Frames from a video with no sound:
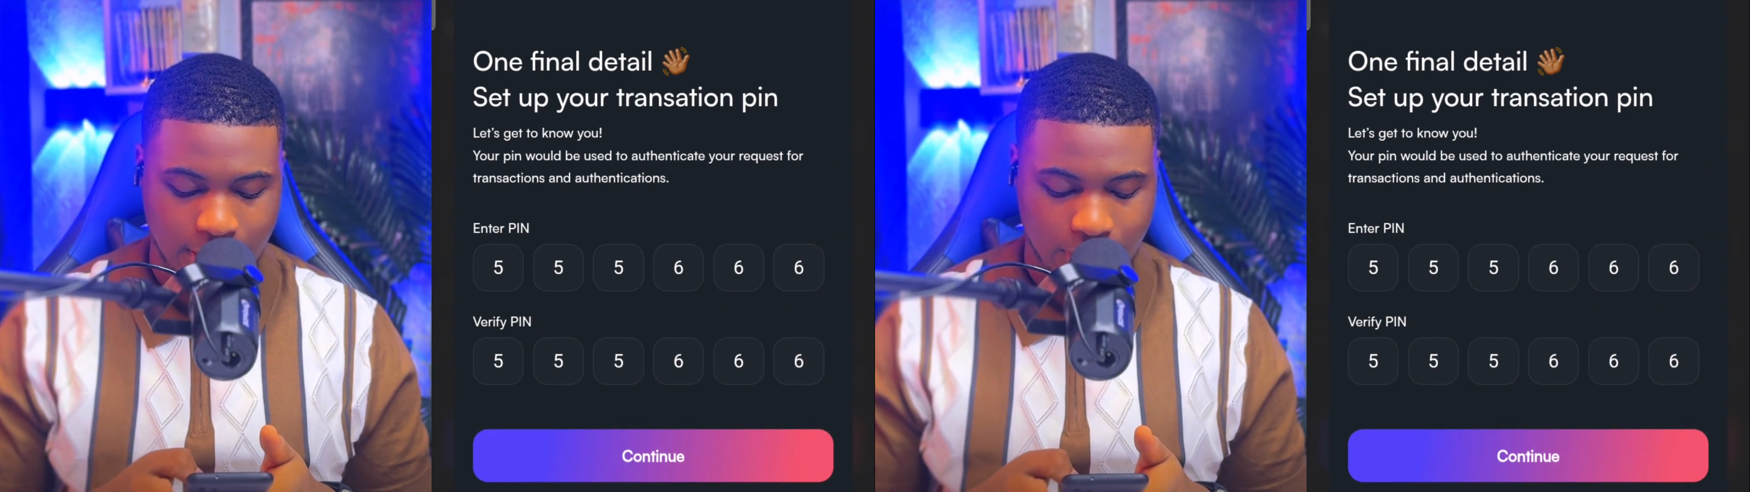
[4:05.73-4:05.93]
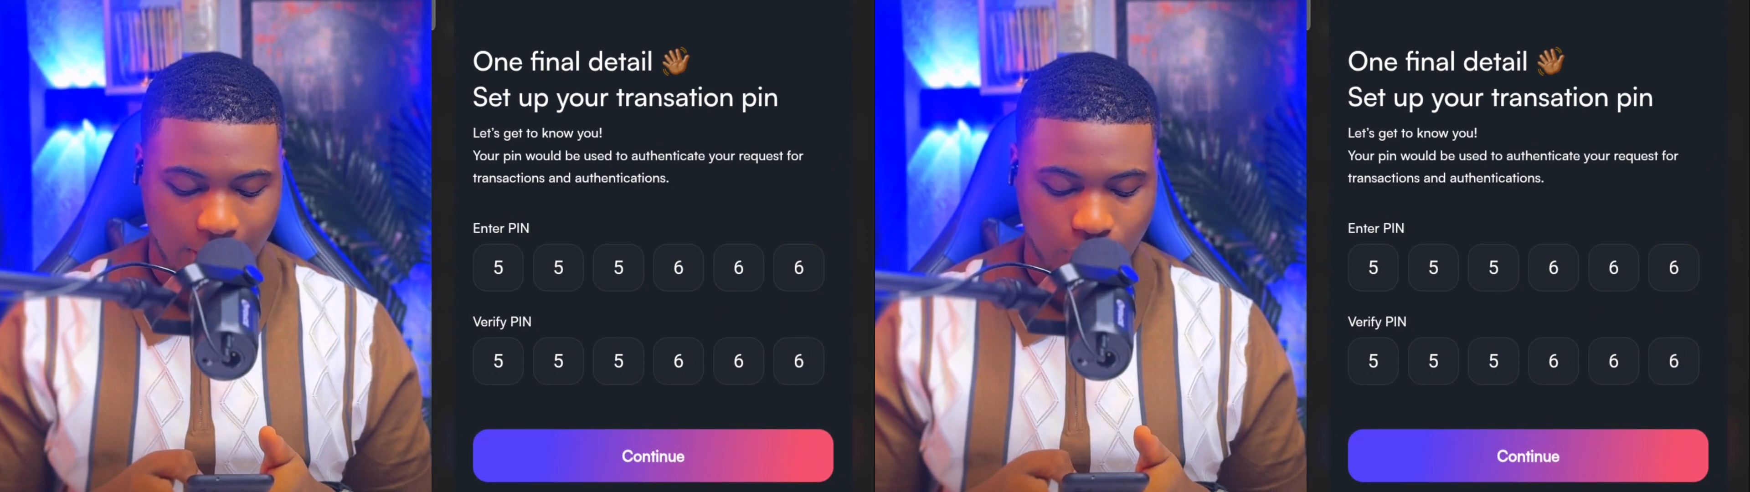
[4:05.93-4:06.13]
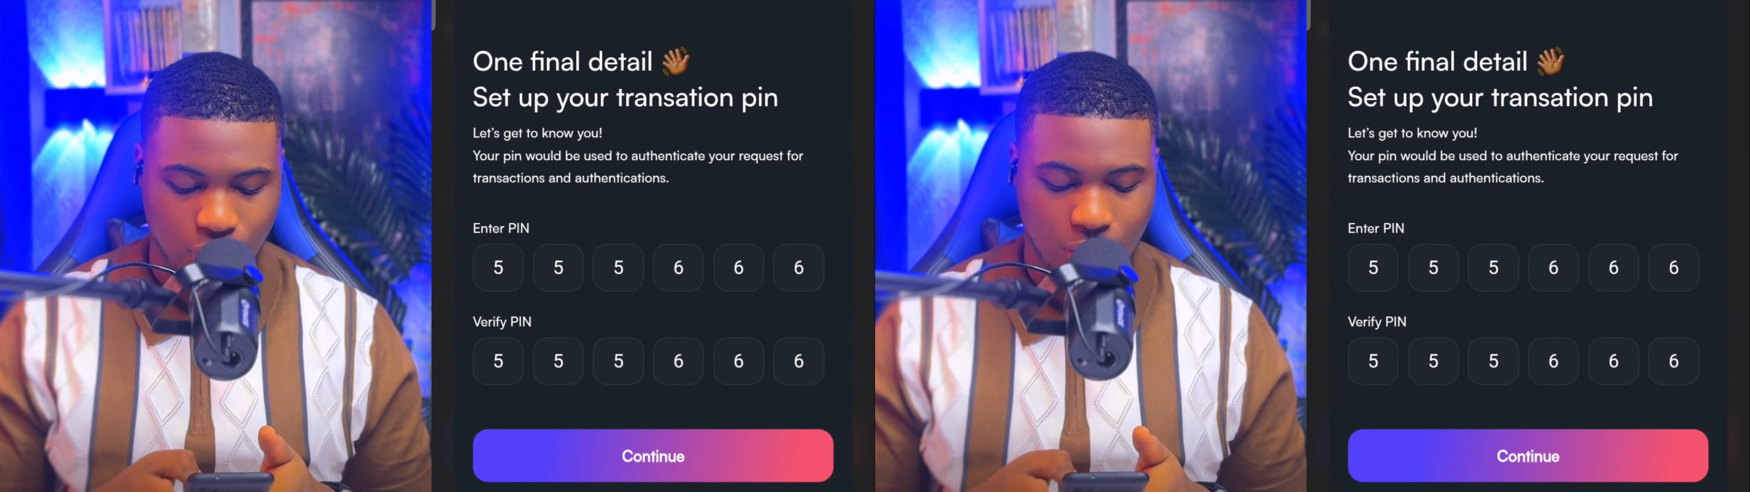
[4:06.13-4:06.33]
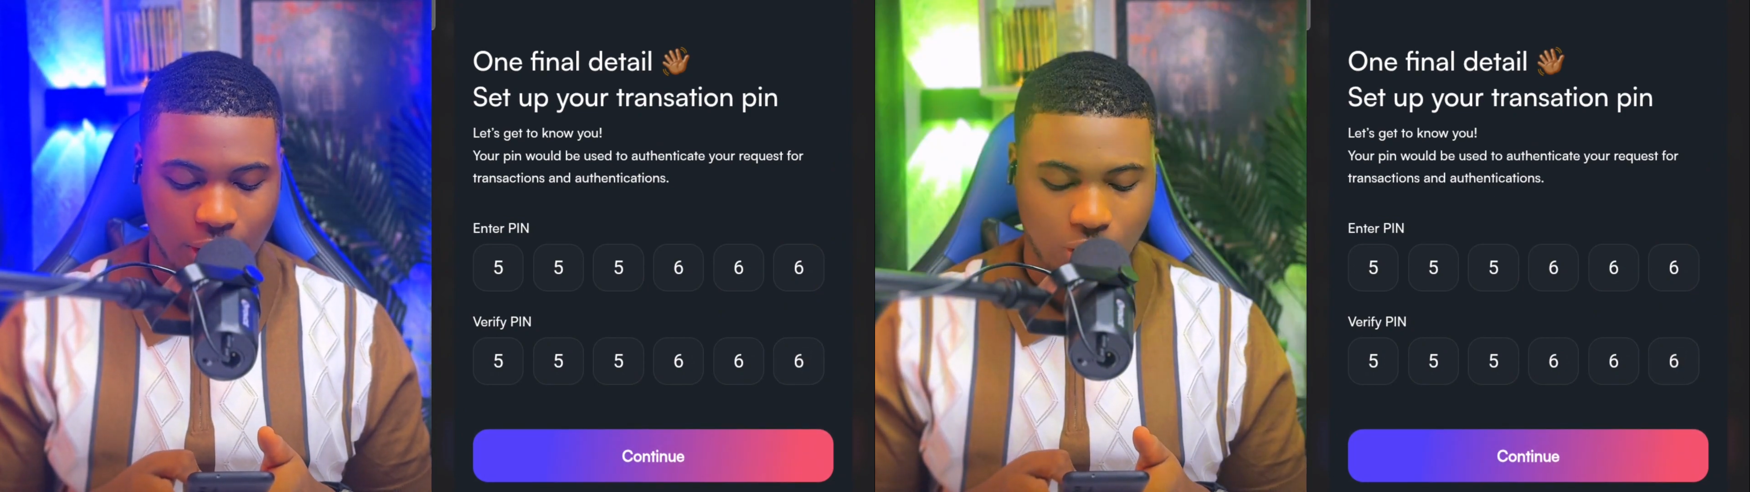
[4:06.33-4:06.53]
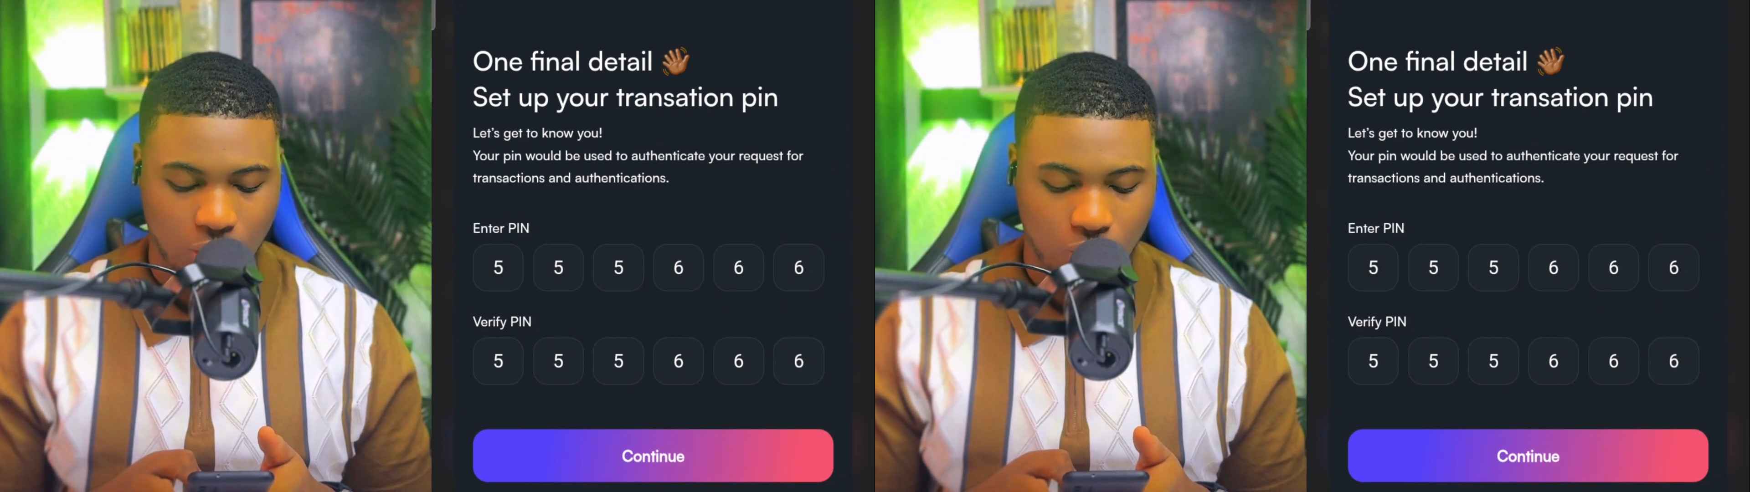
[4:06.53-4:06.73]
So I'm going to
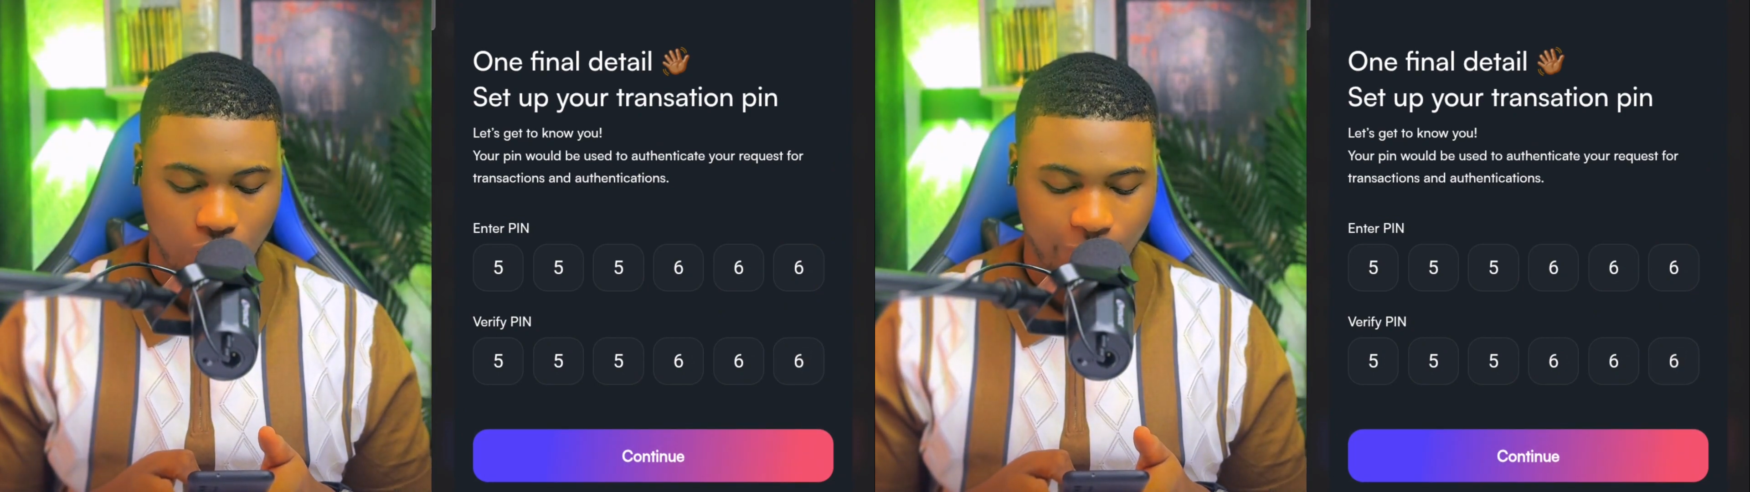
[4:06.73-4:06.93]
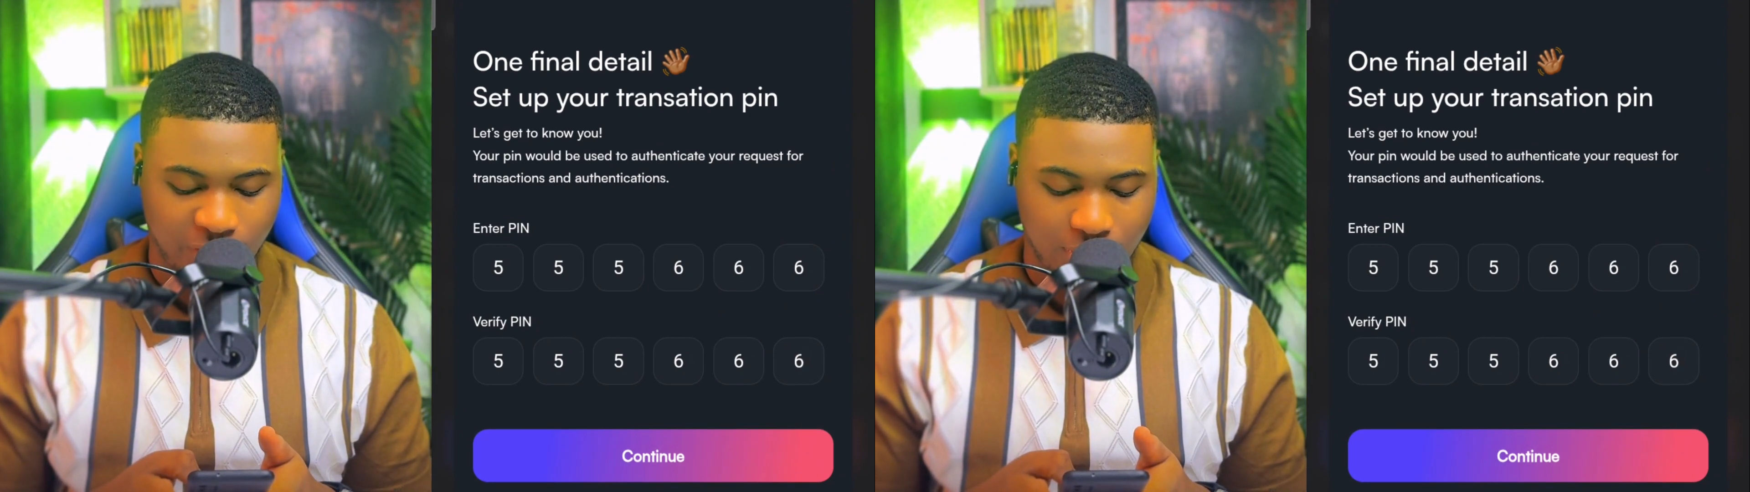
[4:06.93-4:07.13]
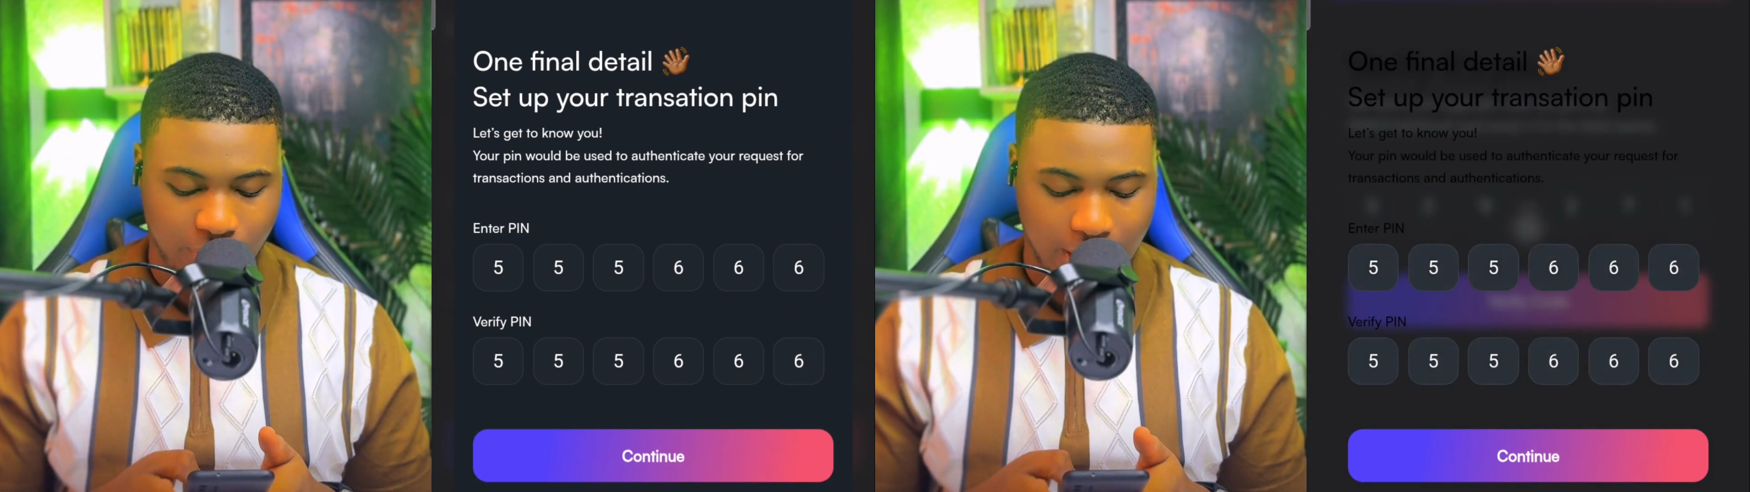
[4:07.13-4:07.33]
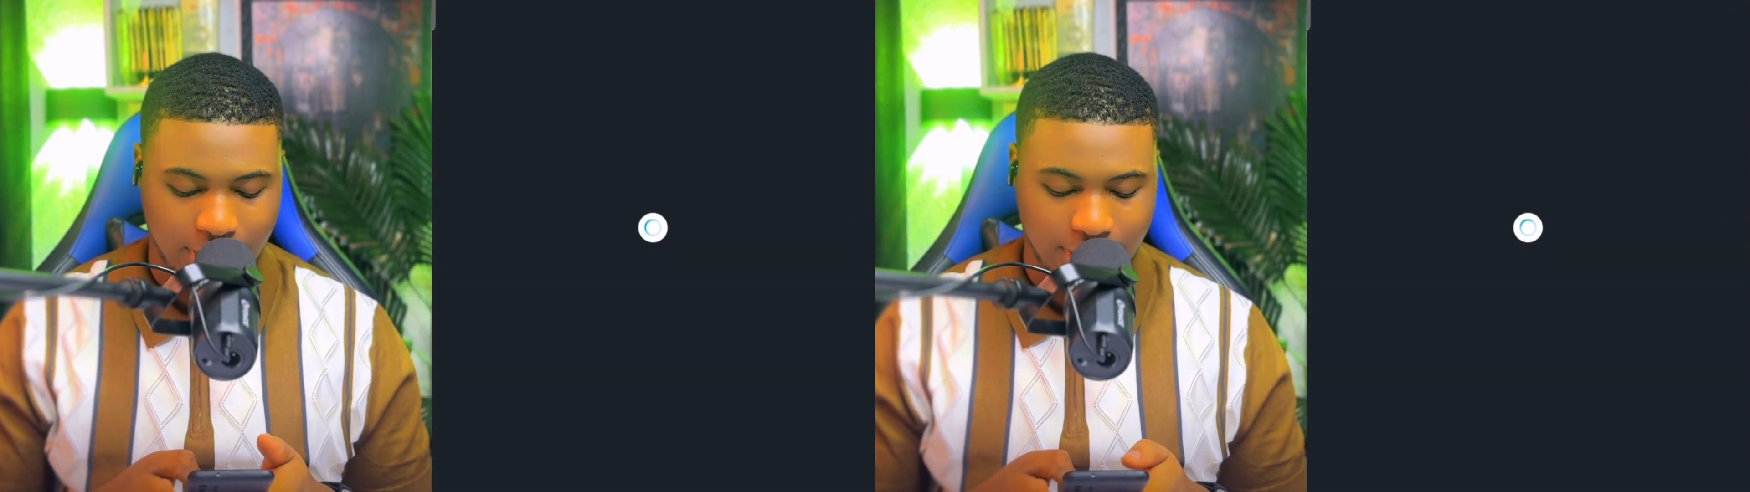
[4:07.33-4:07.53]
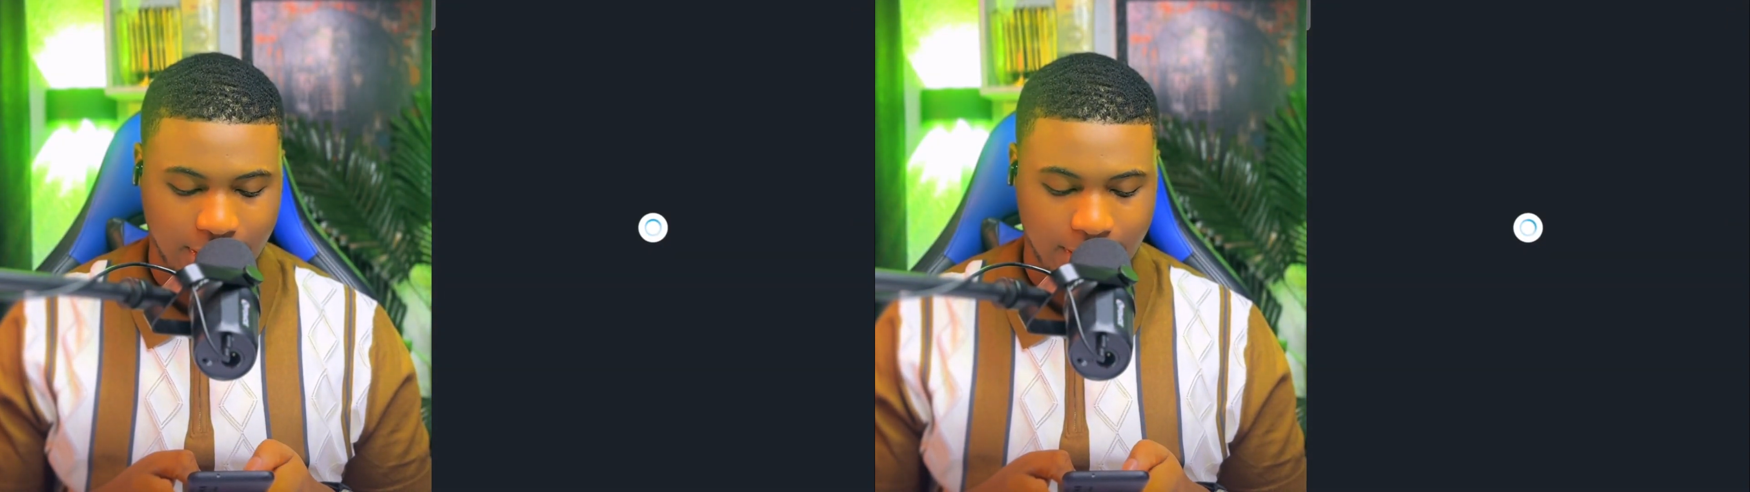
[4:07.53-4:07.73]
click on confirm right
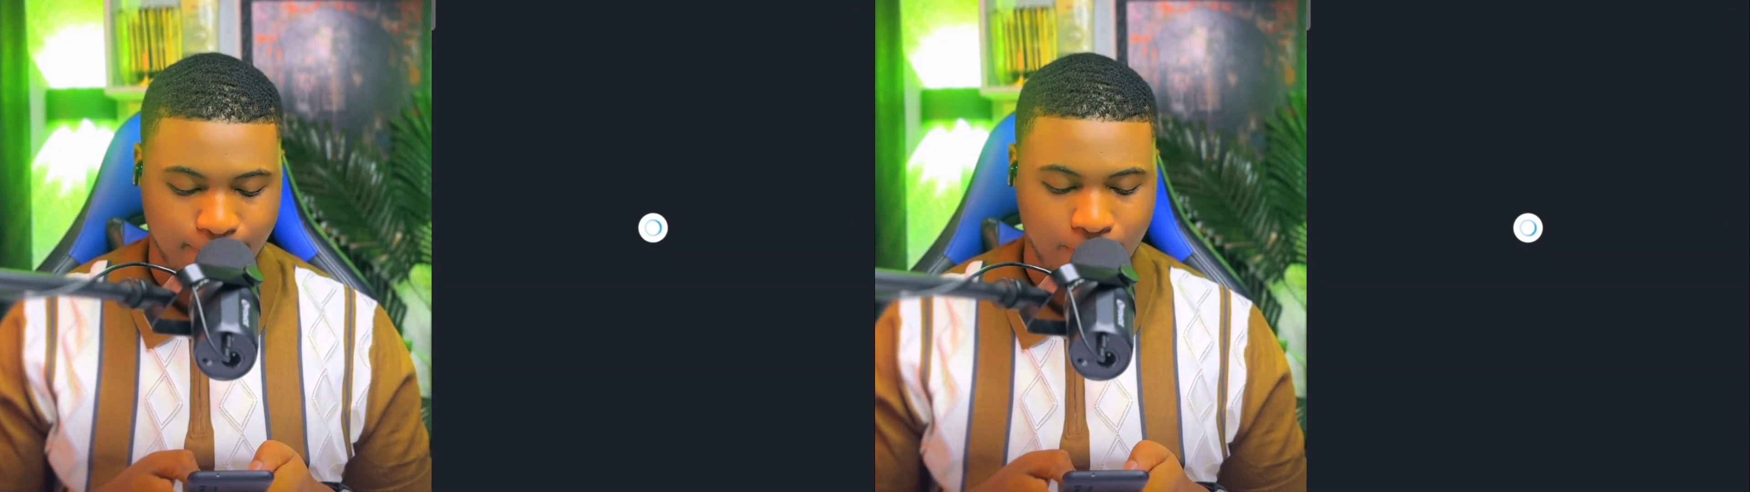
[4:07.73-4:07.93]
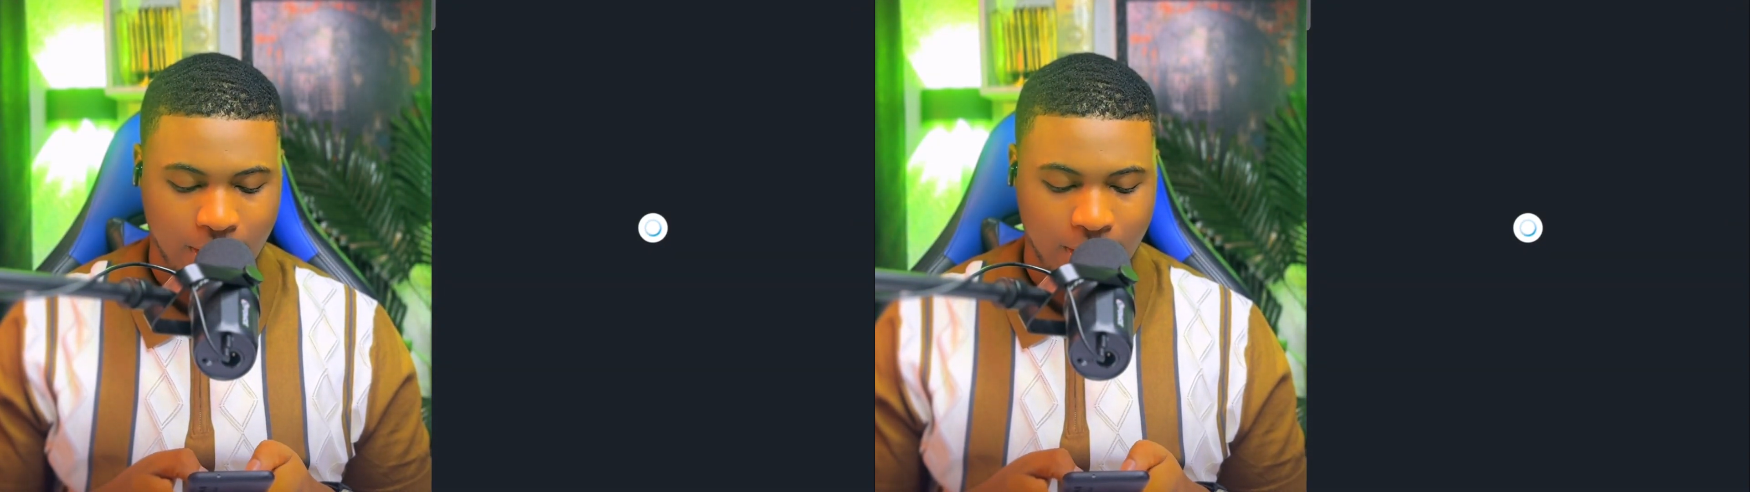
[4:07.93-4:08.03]
here.